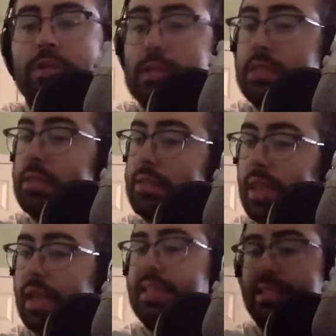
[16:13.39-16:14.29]

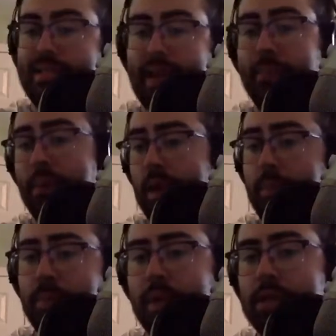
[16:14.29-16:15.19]
slight step
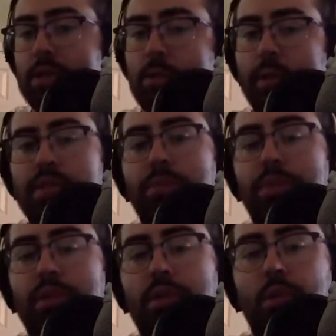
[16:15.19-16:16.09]
up is going to
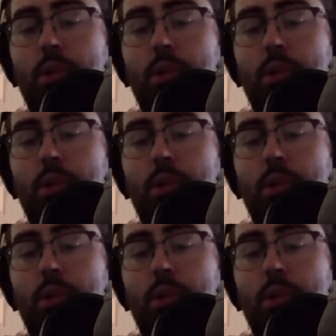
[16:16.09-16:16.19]
be